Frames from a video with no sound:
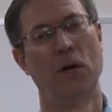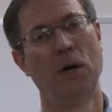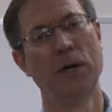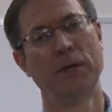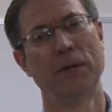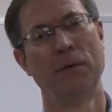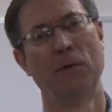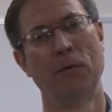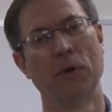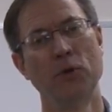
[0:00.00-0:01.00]
All right,
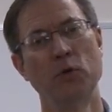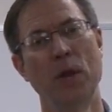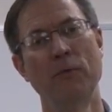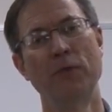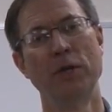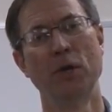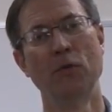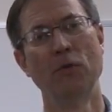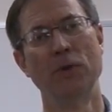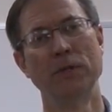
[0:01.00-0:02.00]
we're going to do another
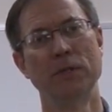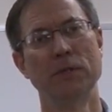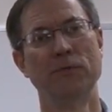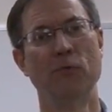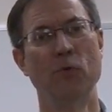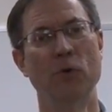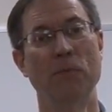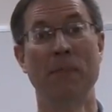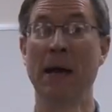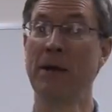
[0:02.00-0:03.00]
video. This is
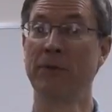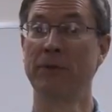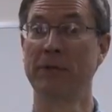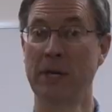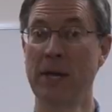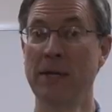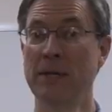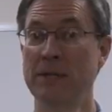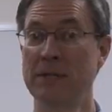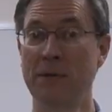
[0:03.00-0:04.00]
for Math
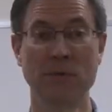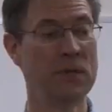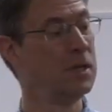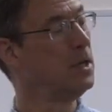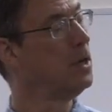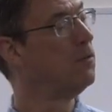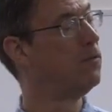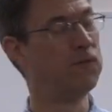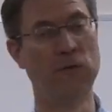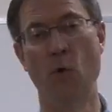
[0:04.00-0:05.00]

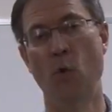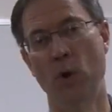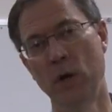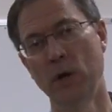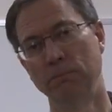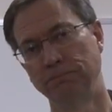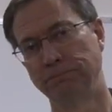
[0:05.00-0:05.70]
1074.